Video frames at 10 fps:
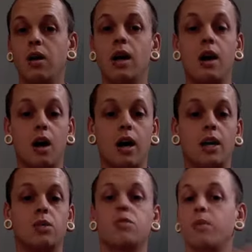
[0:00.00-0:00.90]
our case
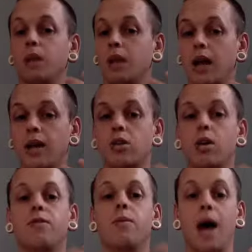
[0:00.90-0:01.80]
it was from the
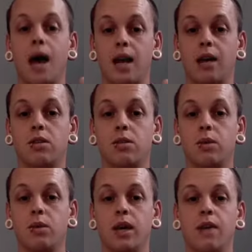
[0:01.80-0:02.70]
lecturer, from handouts that we
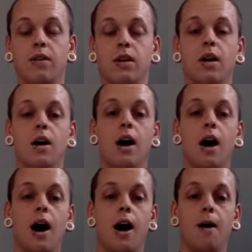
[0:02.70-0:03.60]
were given,
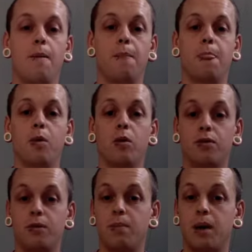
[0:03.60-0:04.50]
or
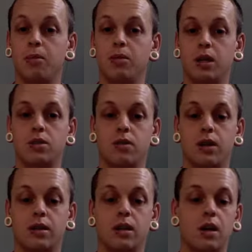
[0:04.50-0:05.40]
from Bible dictionaries.